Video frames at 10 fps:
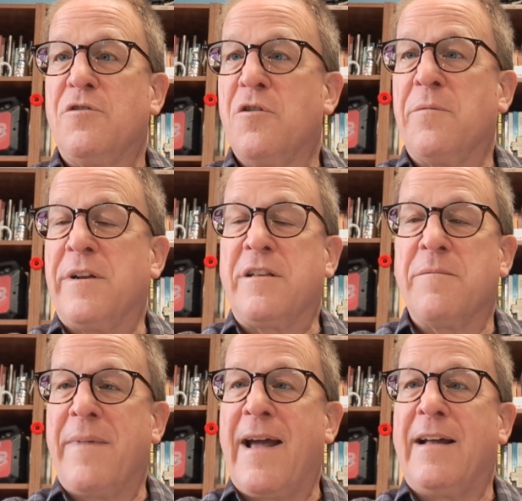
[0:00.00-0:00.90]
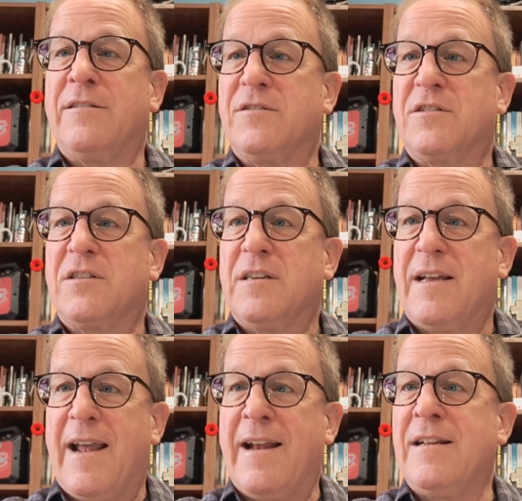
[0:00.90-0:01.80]
Nobody demands
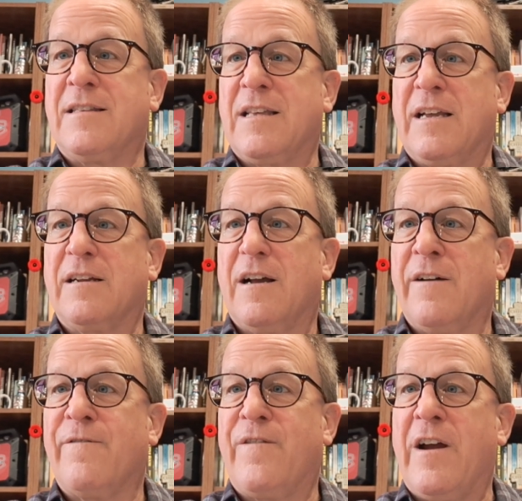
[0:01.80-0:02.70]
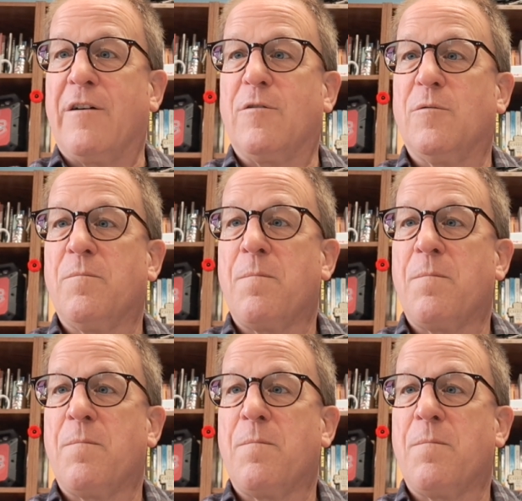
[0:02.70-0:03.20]
anything of Pharaoh.